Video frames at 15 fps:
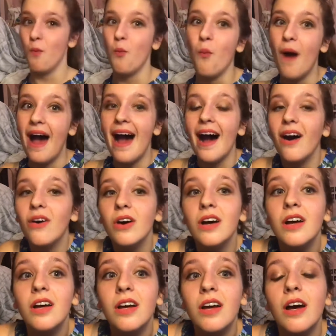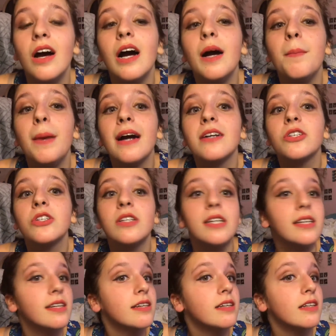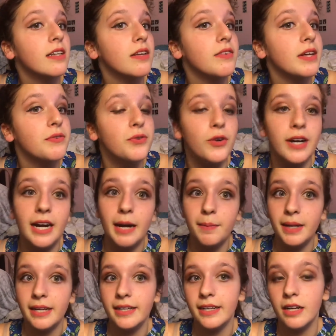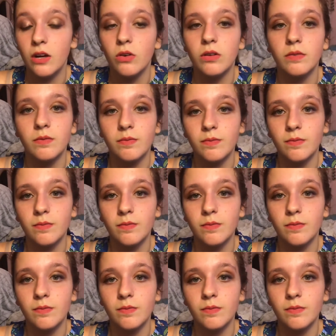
Wow. I'm actually living for it. I mean, you know,